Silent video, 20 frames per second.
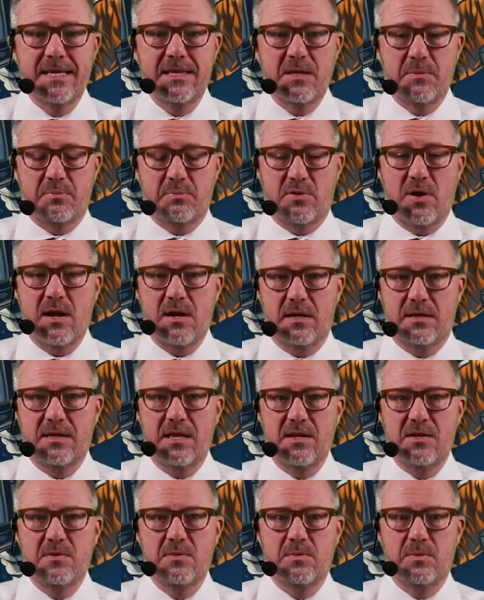in the
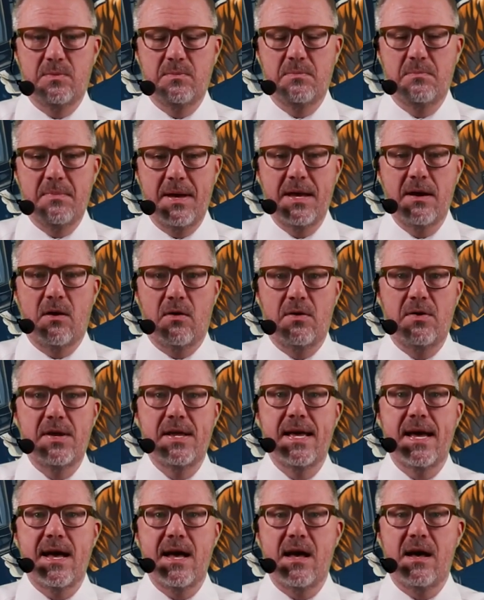product that you may
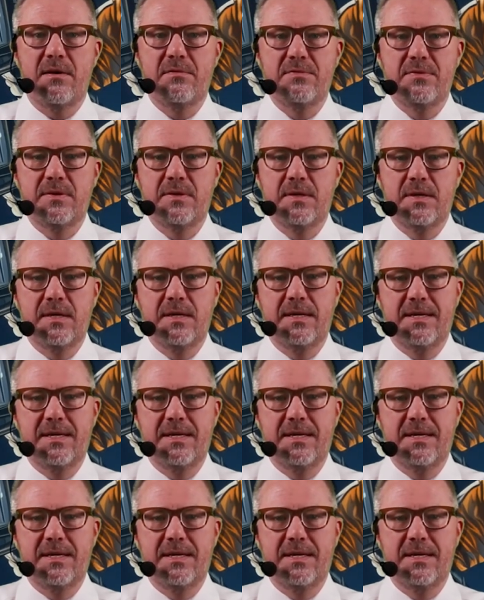already have,